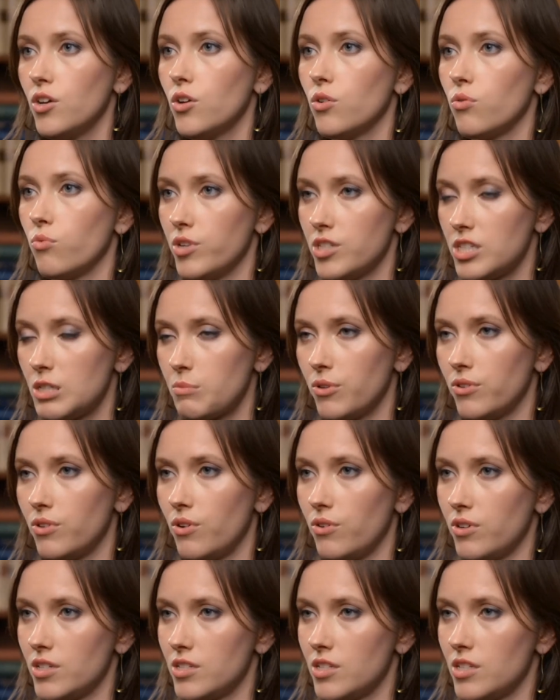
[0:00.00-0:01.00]
Reasonable
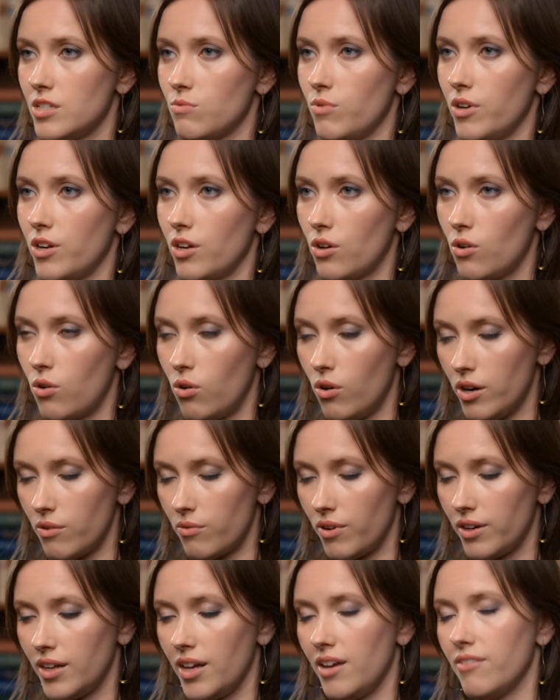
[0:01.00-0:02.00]
notice is what a court
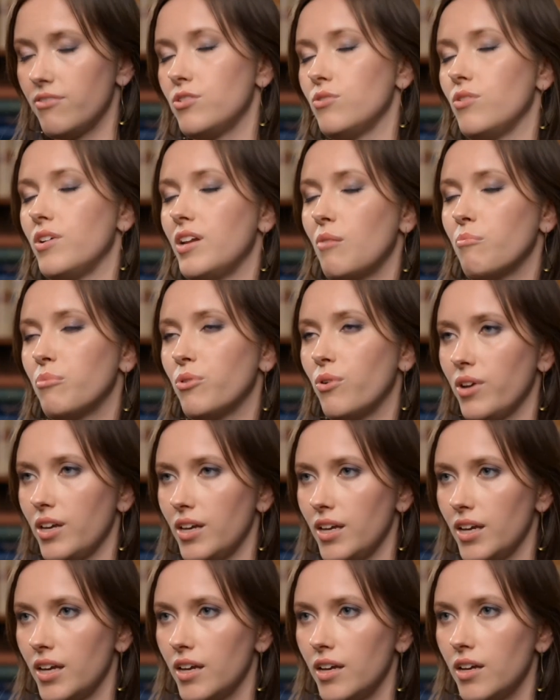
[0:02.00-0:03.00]
would give to an
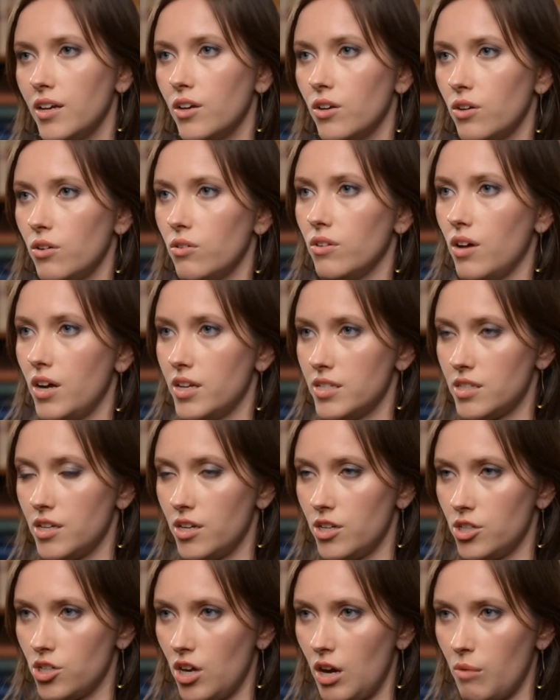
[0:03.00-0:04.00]
employee who lost
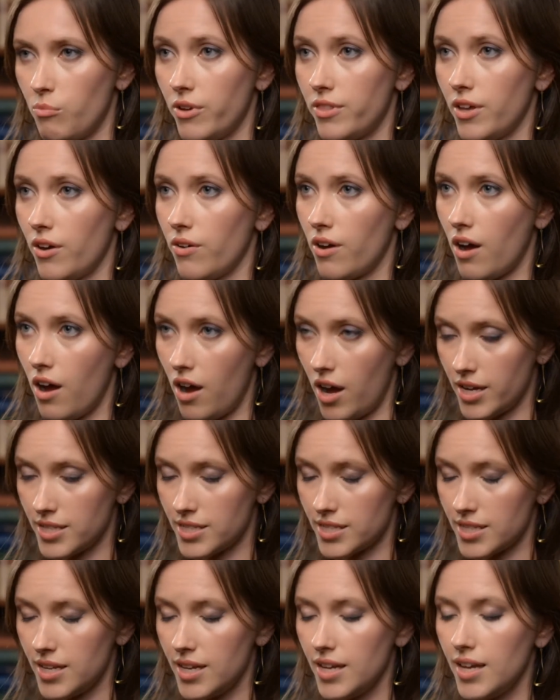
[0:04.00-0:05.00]
their job without
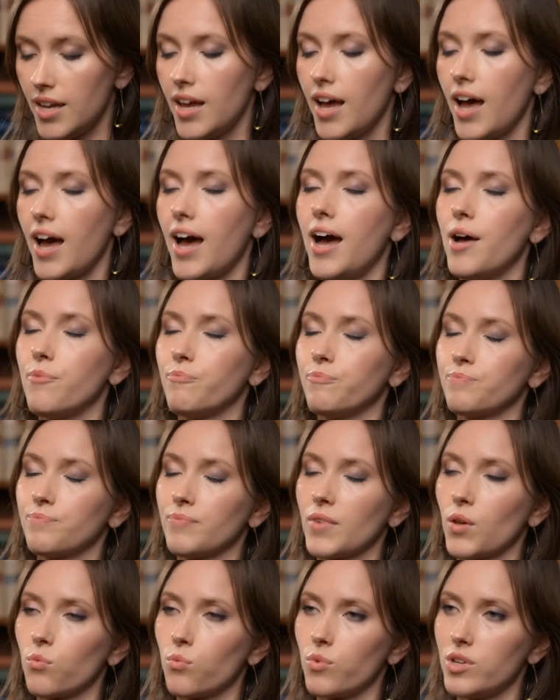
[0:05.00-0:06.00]
cause.
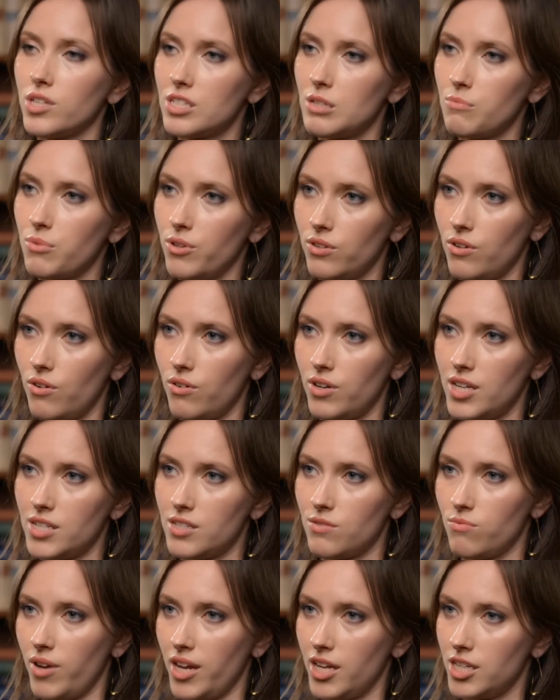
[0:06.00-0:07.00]
Reasonable
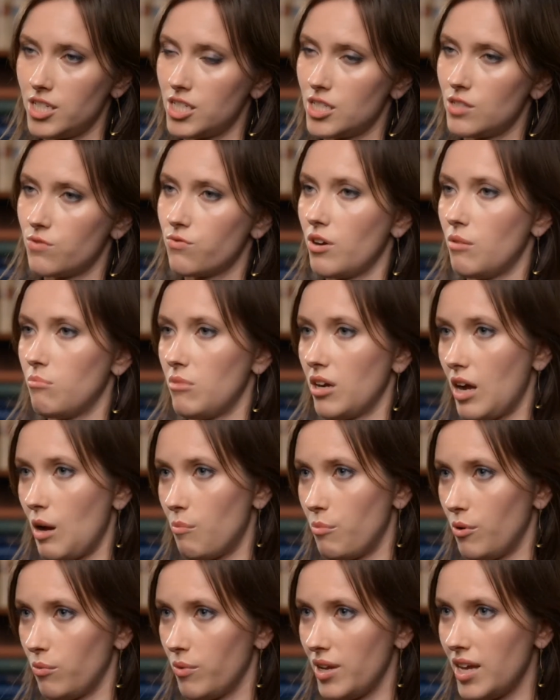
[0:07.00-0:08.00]
notice ranges from a
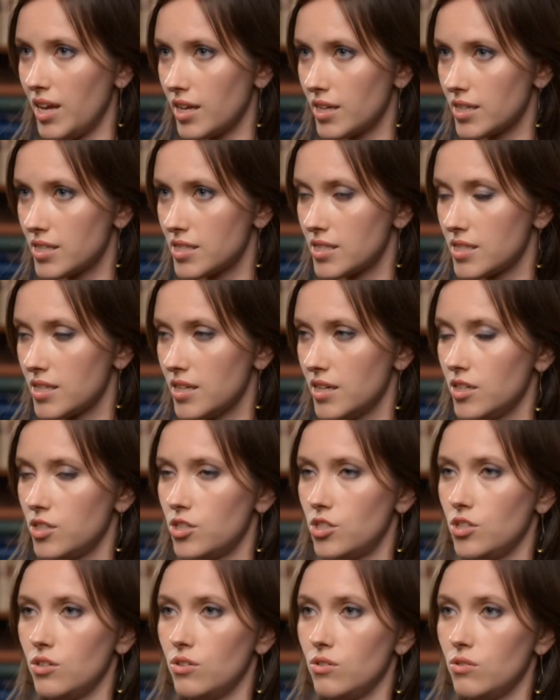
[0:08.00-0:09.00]
couple weeks
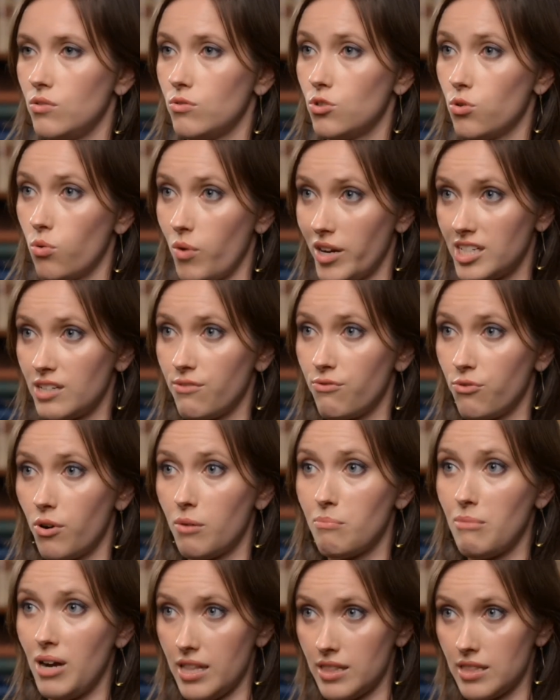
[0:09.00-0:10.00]
to 24
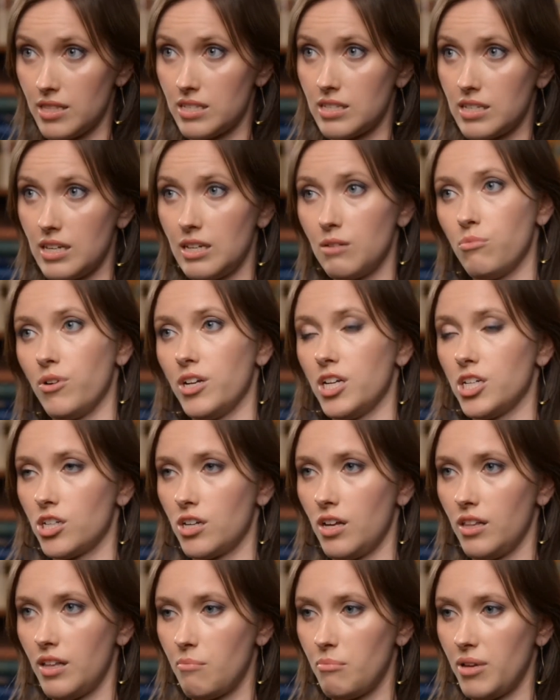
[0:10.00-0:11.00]
months in British
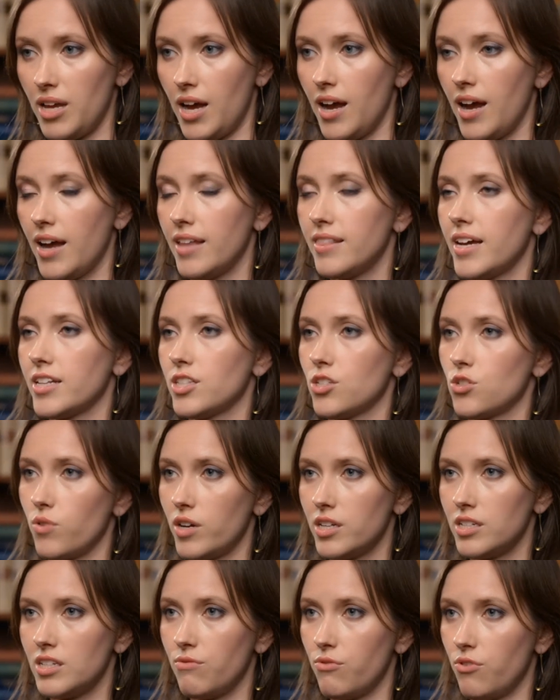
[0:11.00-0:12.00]
Columbia, and that's
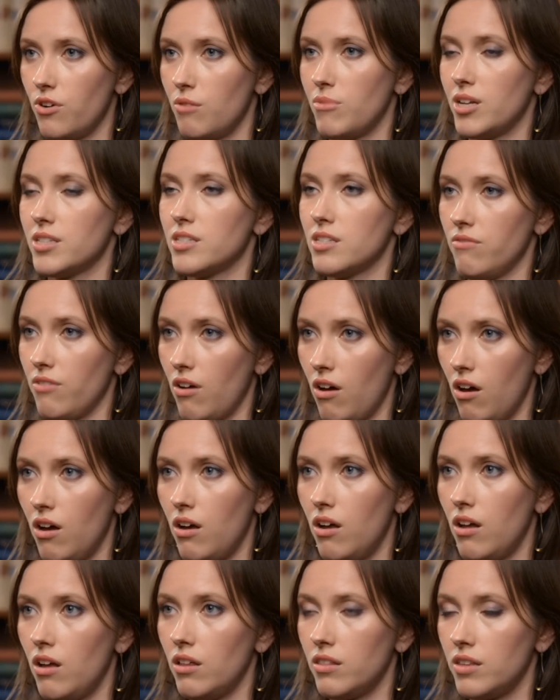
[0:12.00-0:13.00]
24 months of
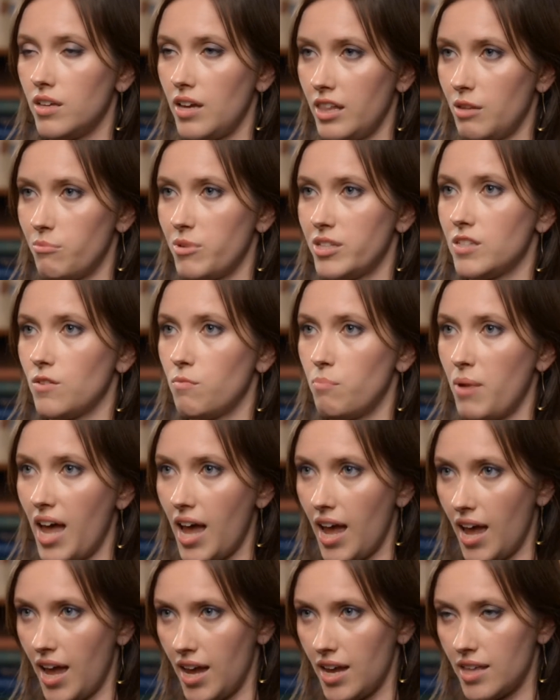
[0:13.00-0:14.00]
all the elements of
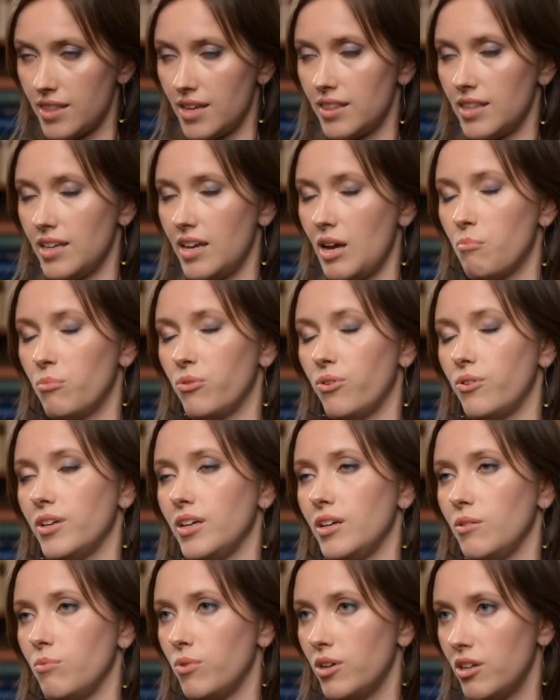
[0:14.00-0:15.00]
pay that the
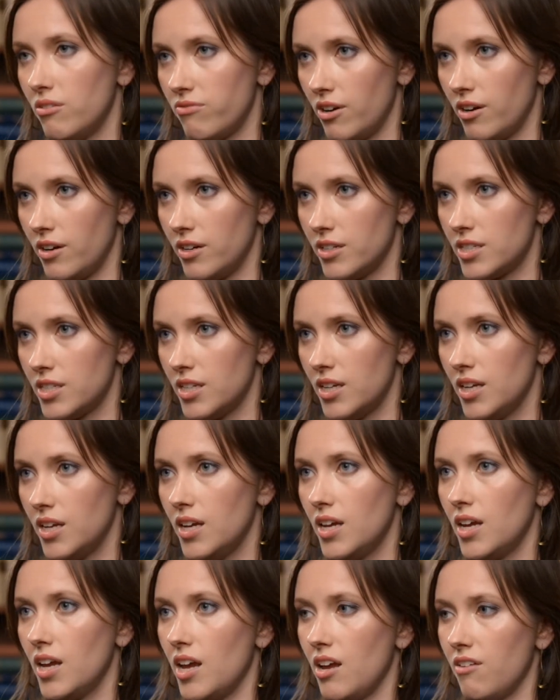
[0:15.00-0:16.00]
employee would have earned
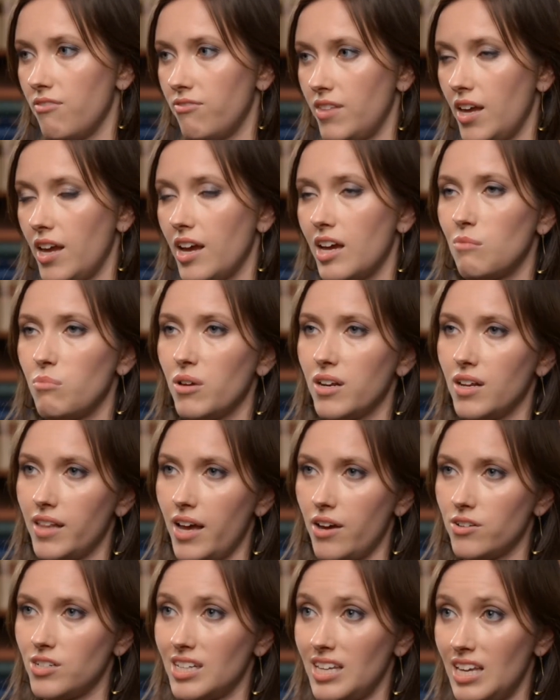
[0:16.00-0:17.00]
if they had been
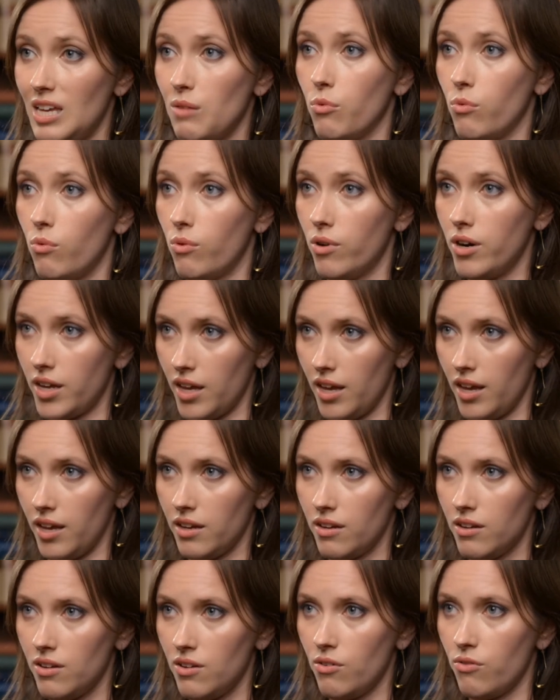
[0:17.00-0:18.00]
allowed to keep
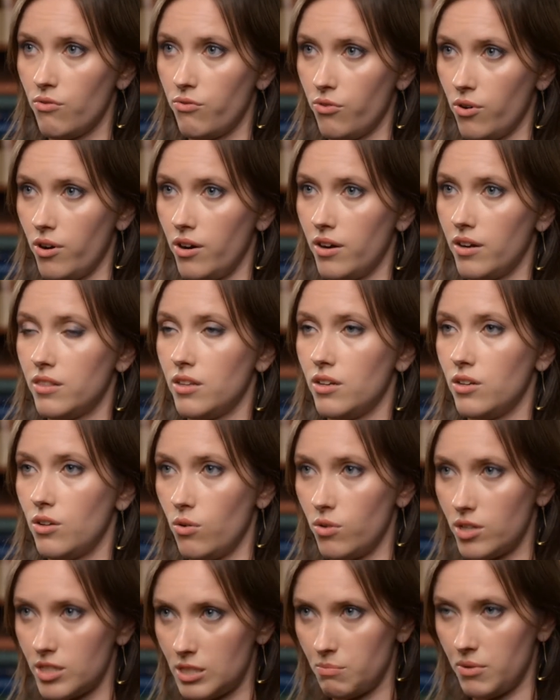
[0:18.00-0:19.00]
working for the
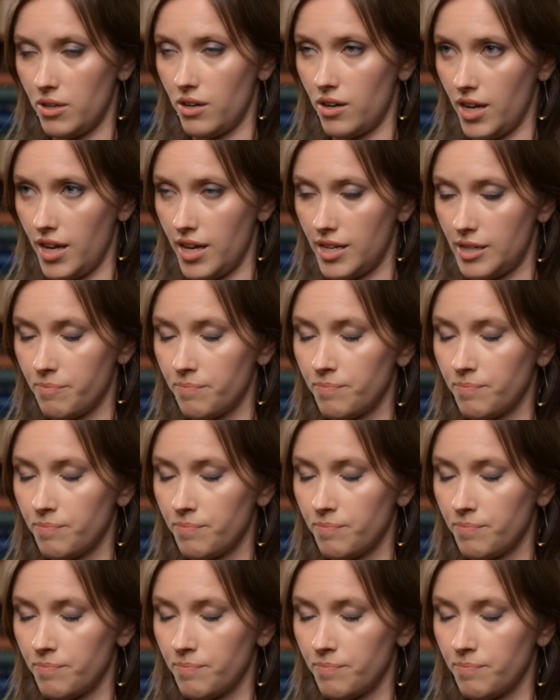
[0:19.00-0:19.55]
notice period.